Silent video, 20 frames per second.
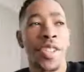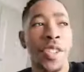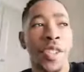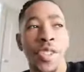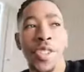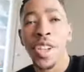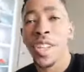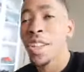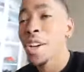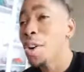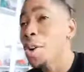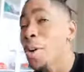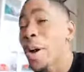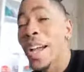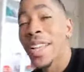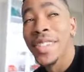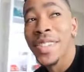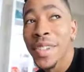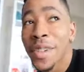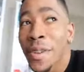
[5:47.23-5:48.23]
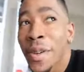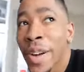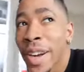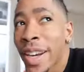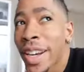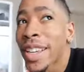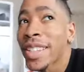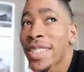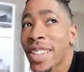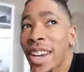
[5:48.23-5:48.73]
told y'all the whole
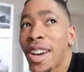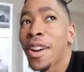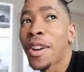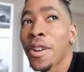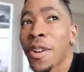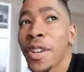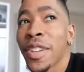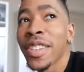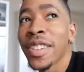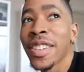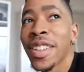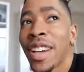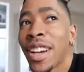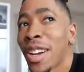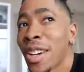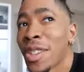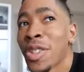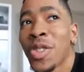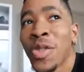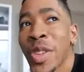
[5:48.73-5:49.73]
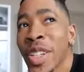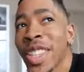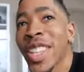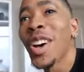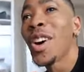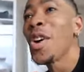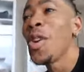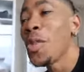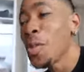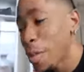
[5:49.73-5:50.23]
itinerary because I heard it. I heard you read
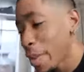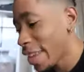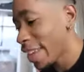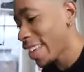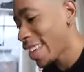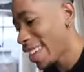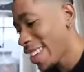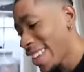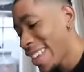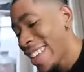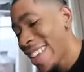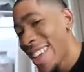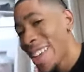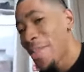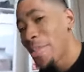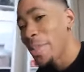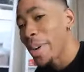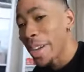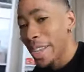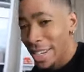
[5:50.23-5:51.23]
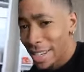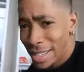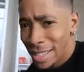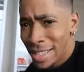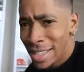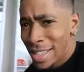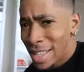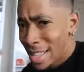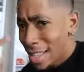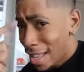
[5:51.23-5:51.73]
the whole thing. But
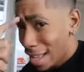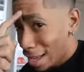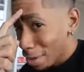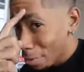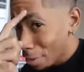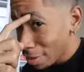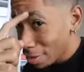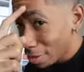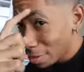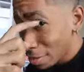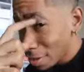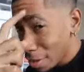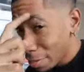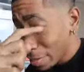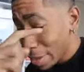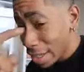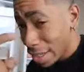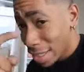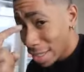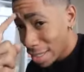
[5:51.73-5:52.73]
I was gonna get my